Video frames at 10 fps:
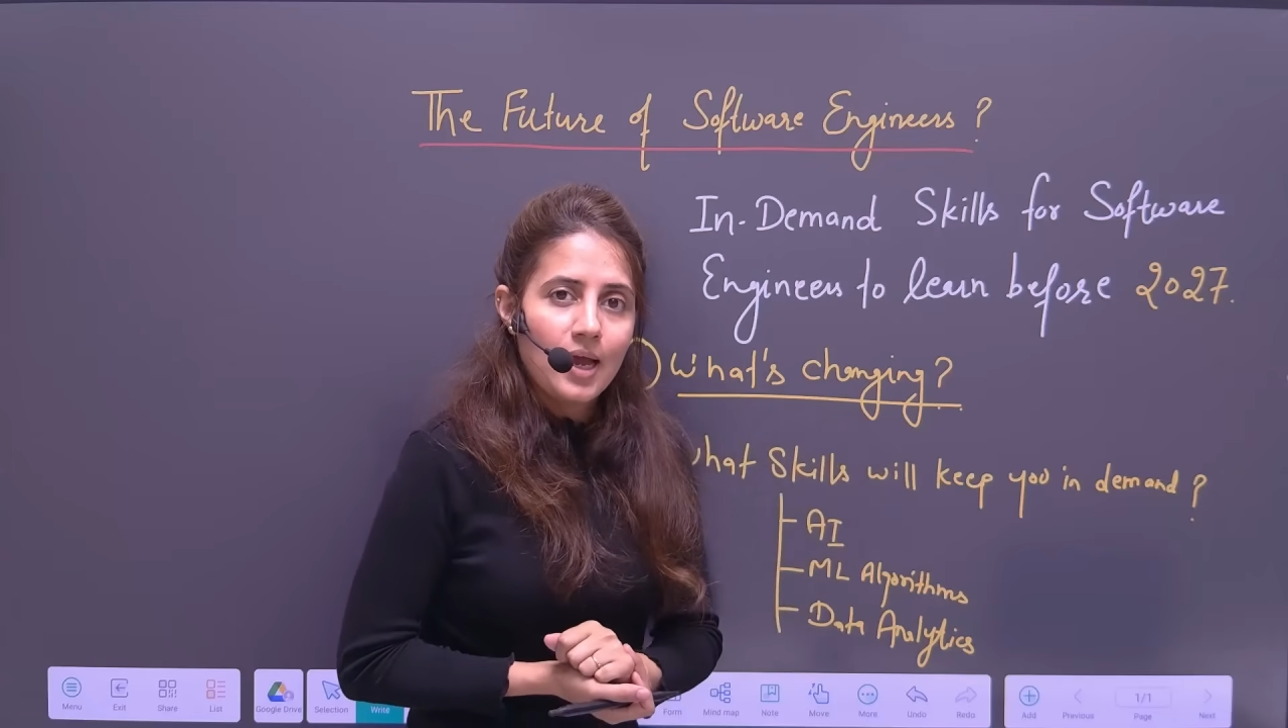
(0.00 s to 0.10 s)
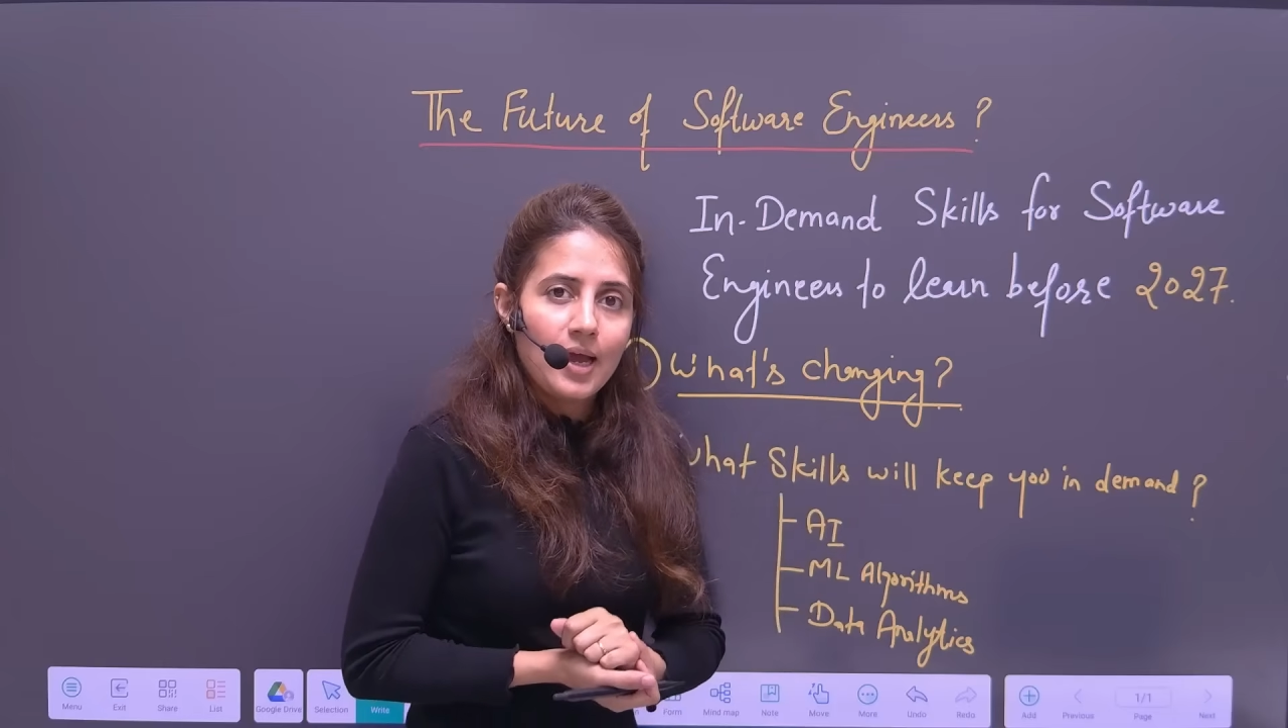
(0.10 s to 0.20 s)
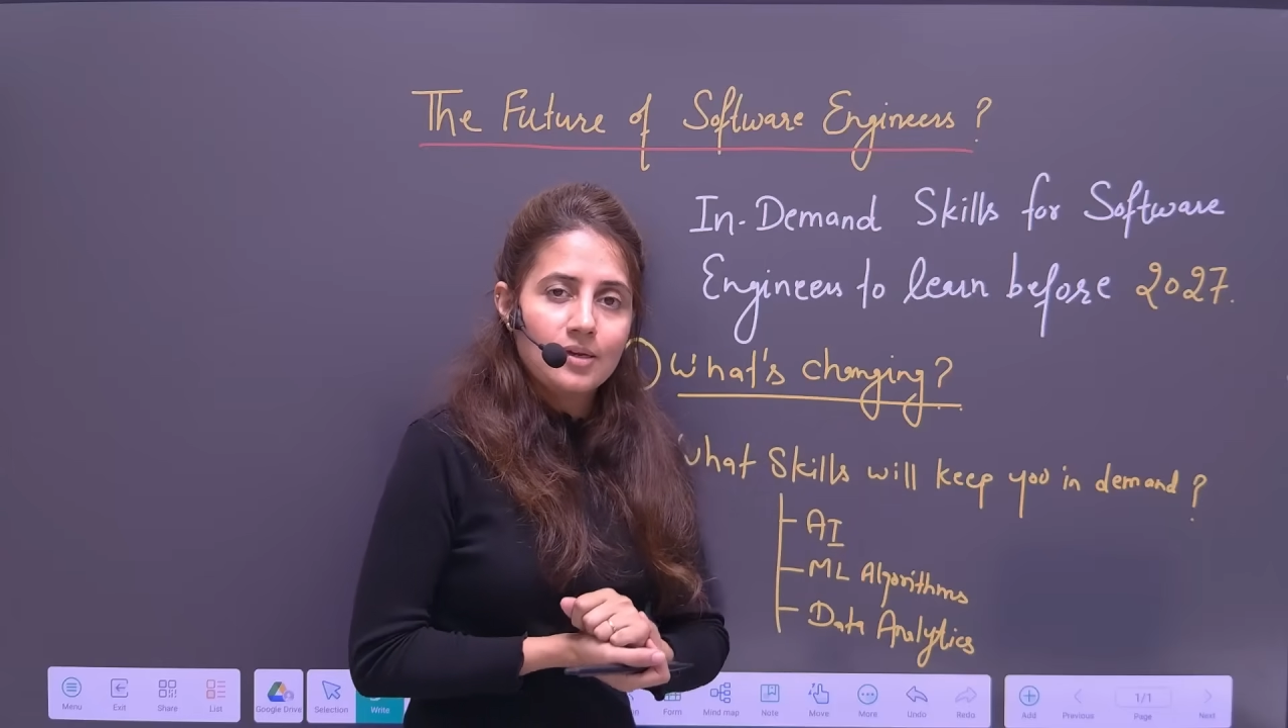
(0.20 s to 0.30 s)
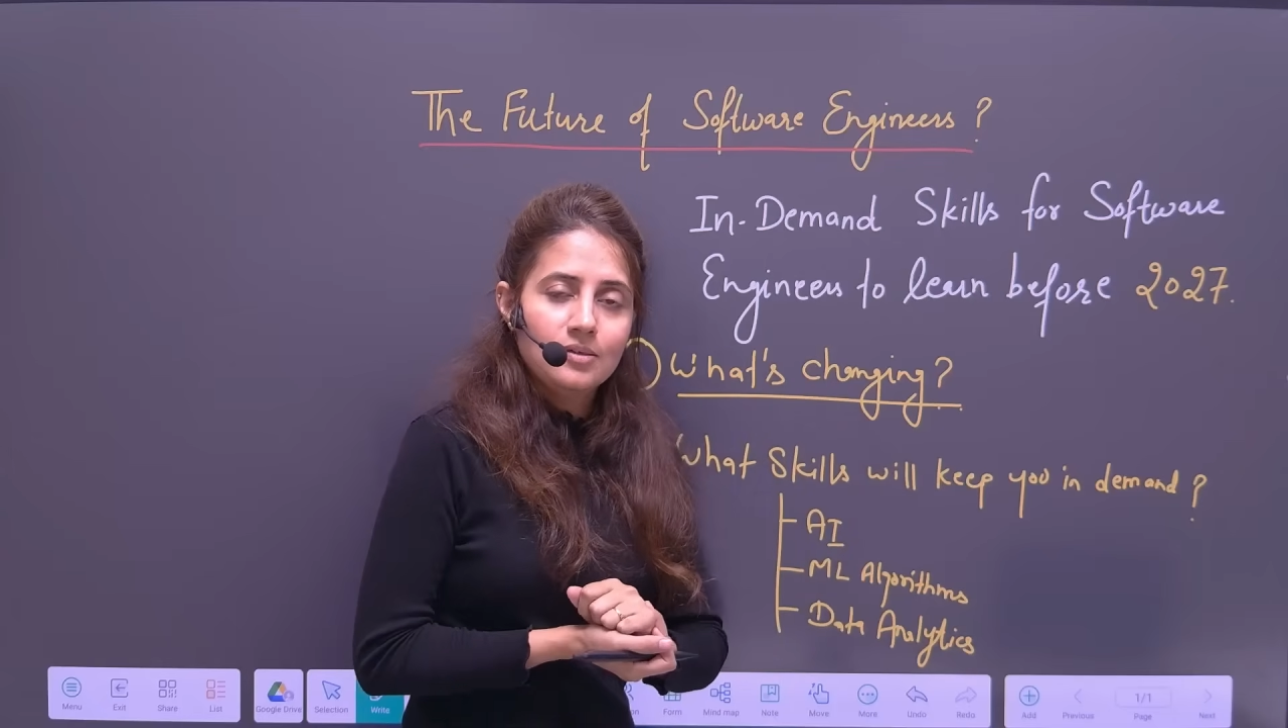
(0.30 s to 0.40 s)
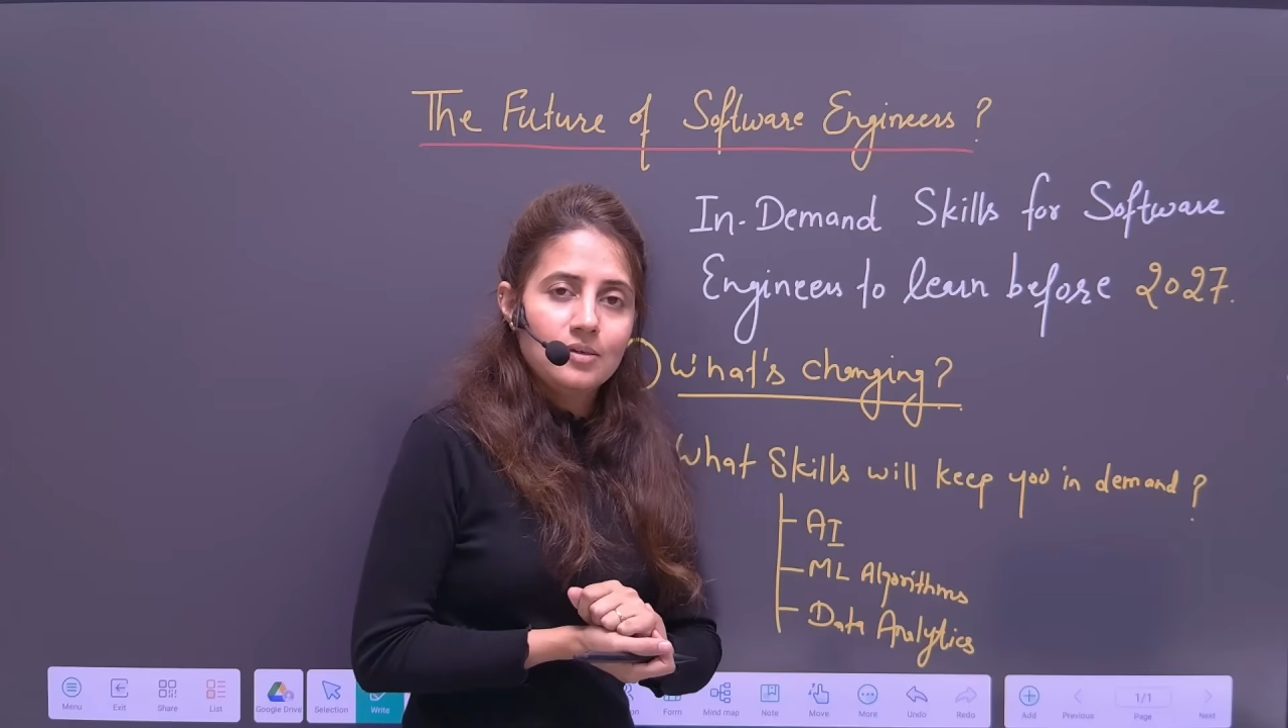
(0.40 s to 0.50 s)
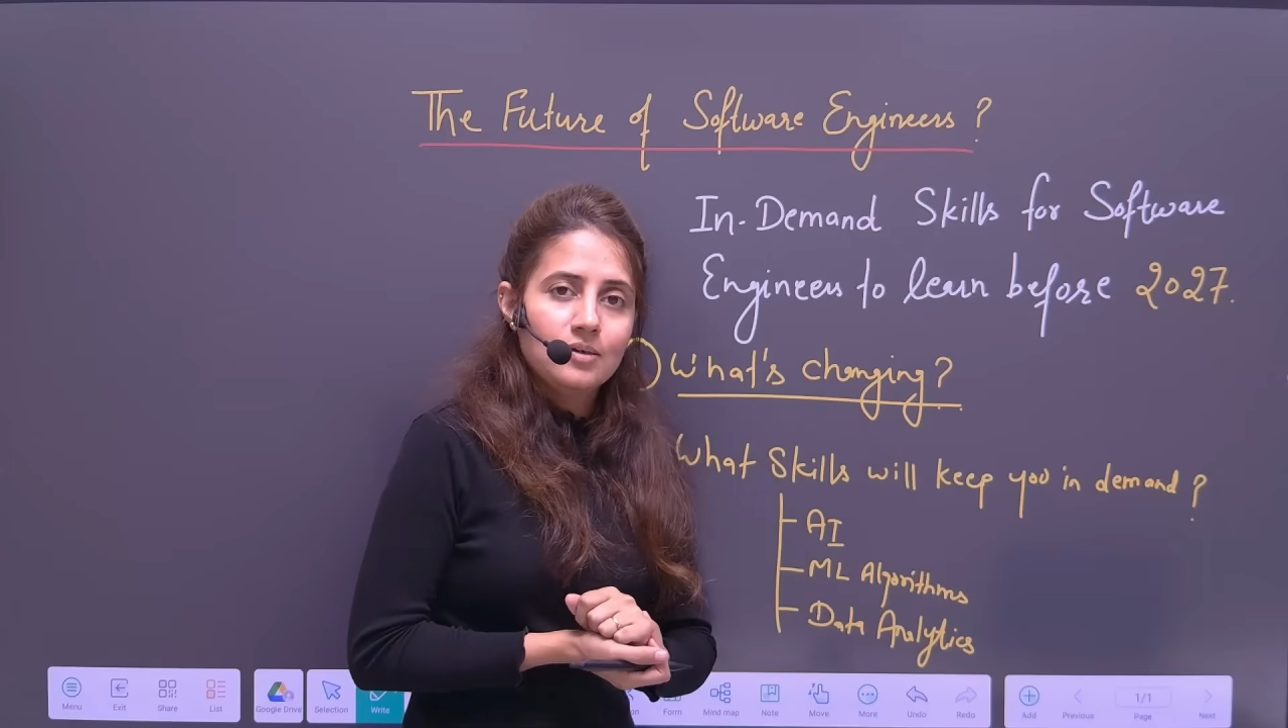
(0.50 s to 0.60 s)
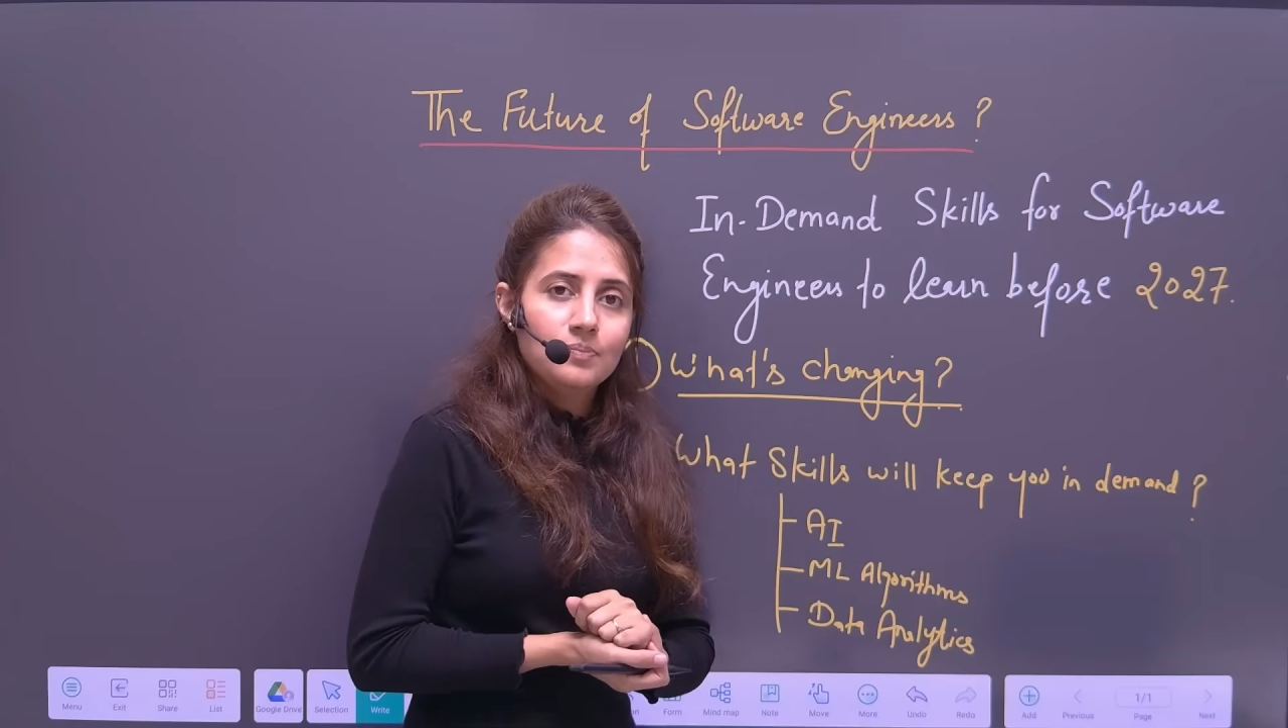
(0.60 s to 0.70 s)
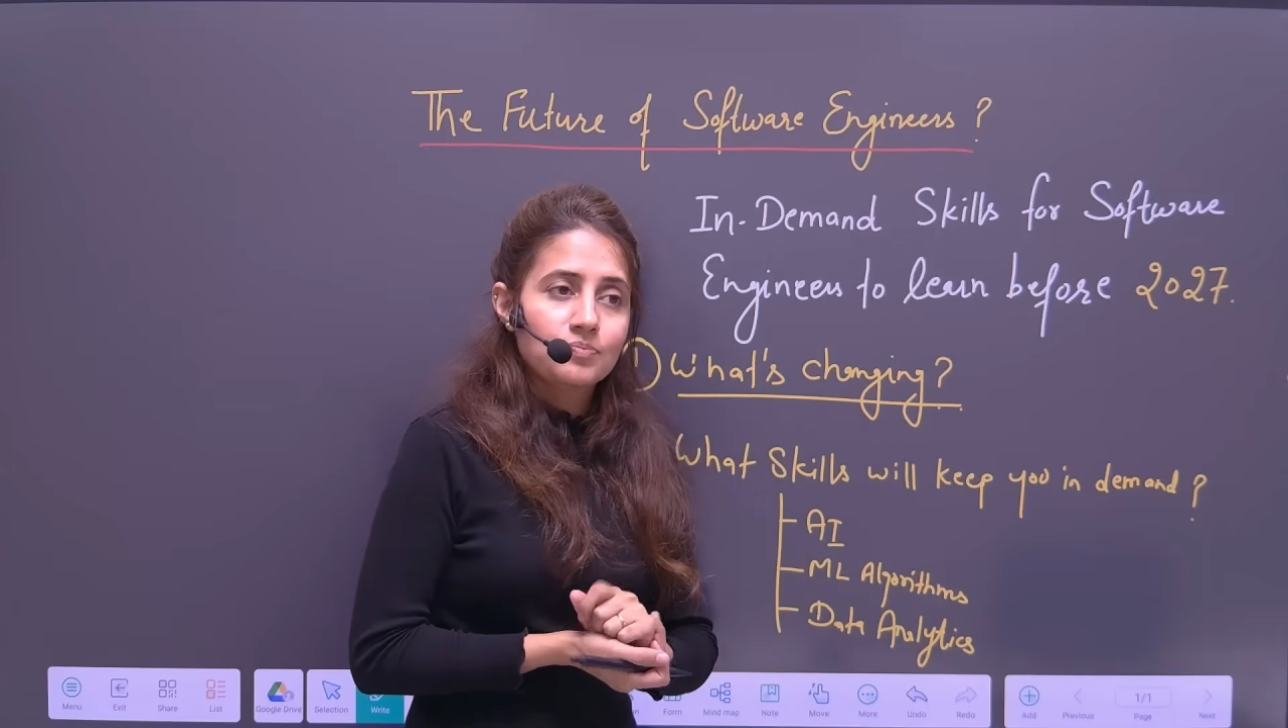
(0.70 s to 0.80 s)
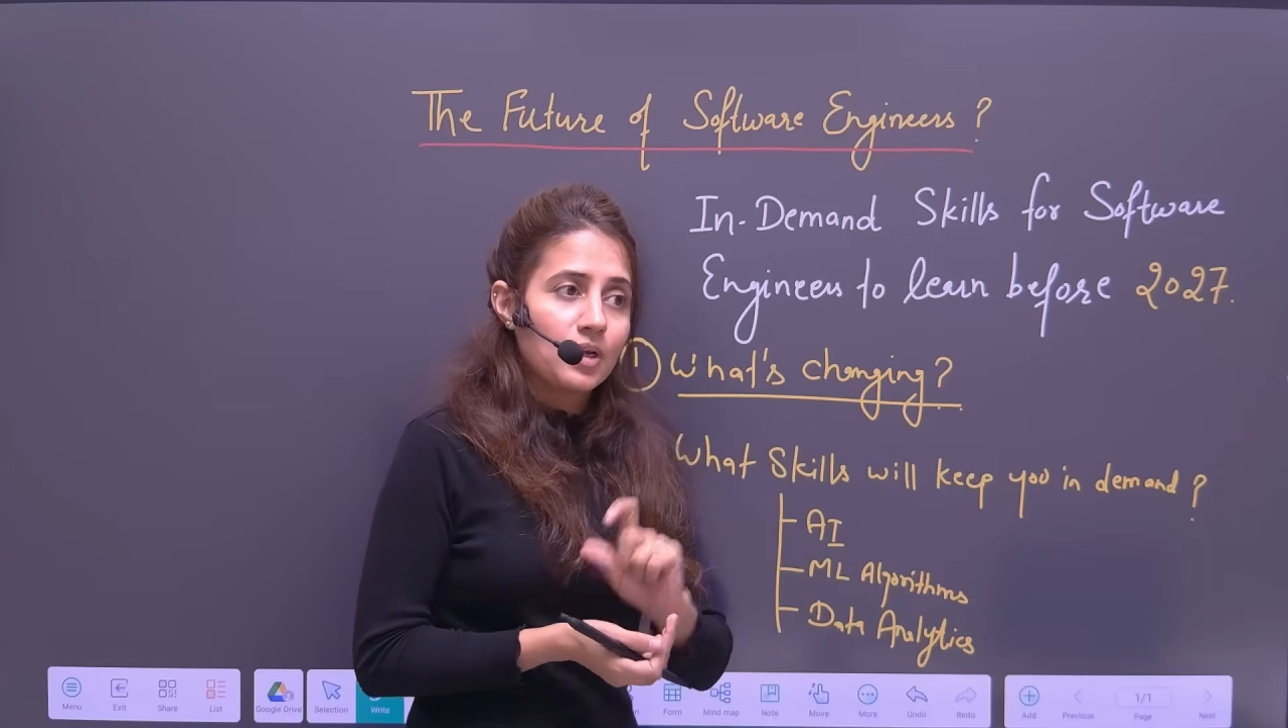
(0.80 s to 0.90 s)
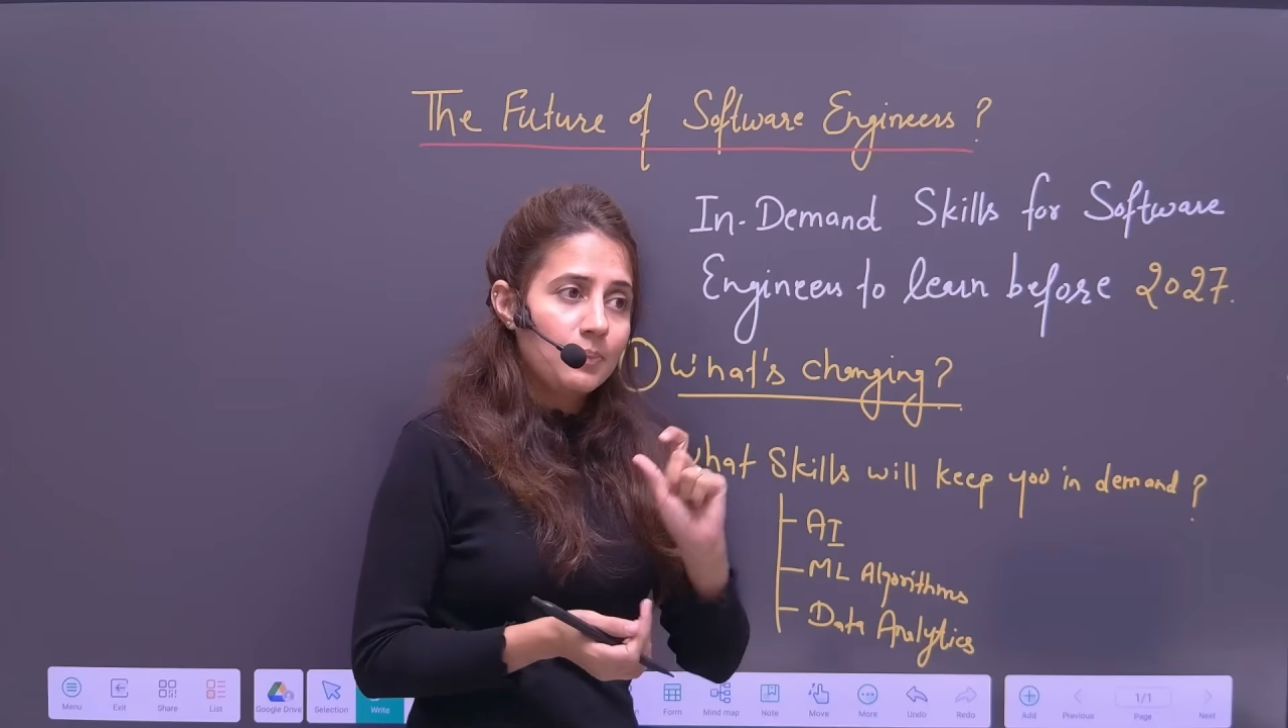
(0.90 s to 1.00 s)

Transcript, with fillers: And uh,